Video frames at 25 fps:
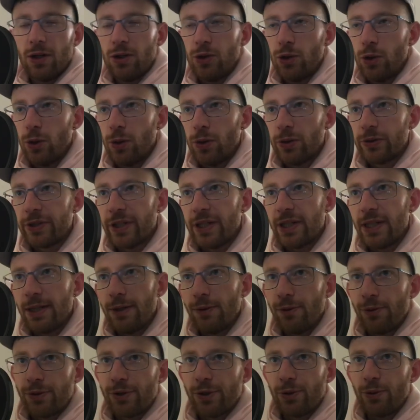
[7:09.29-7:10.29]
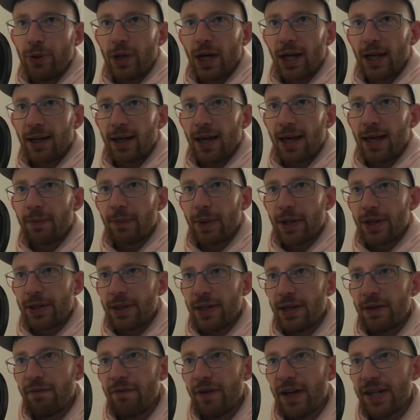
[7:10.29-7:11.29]
called the news, who then came
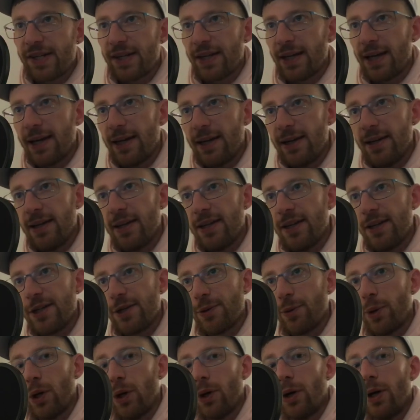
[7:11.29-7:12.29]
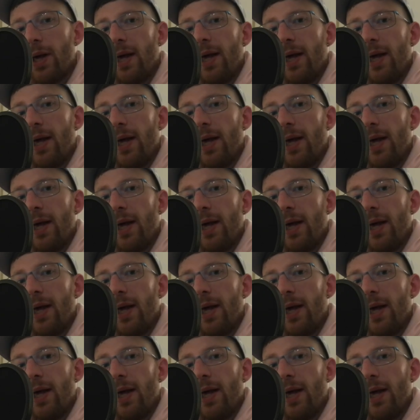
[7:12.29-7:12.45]
and investigated it as well,